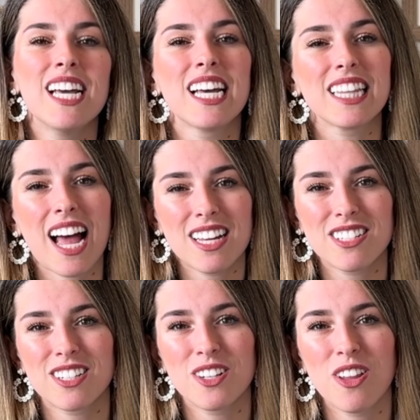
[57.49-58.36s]

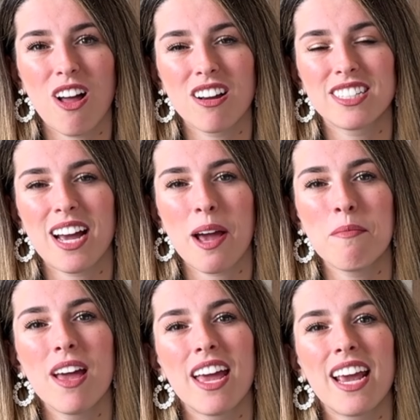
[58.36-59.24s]
lasting a long time,
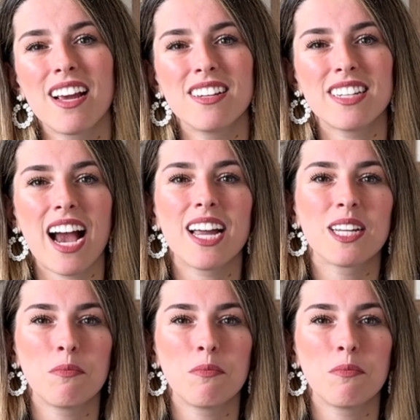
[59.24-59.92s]
and adding